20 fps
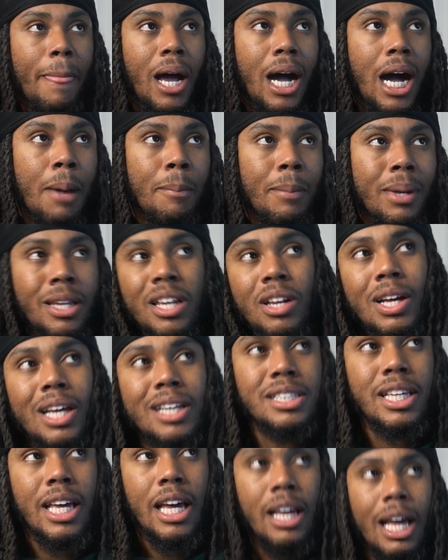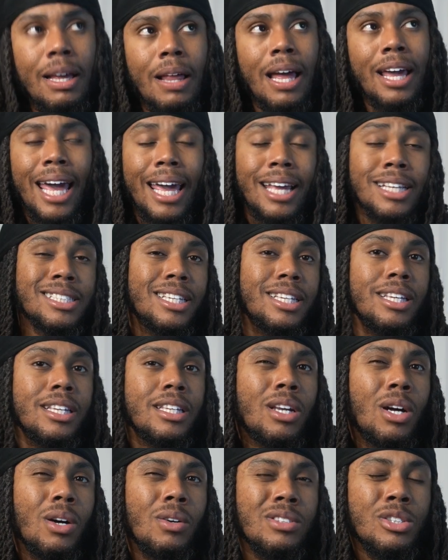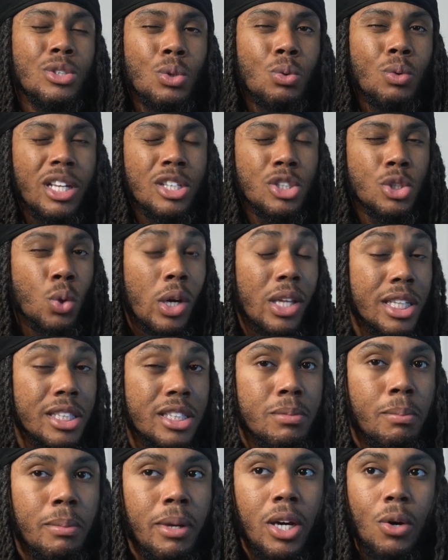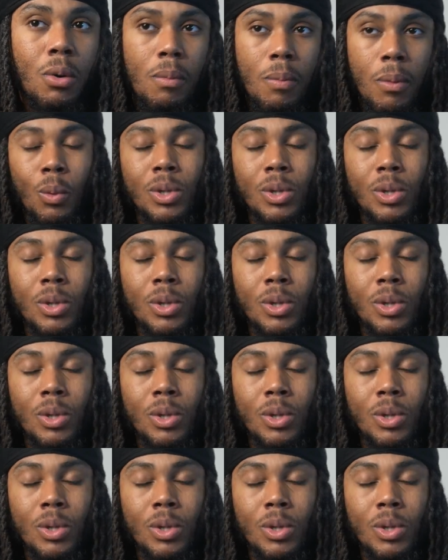Um, and you know, like I said, I, I actually, you know, do enjoy the smell.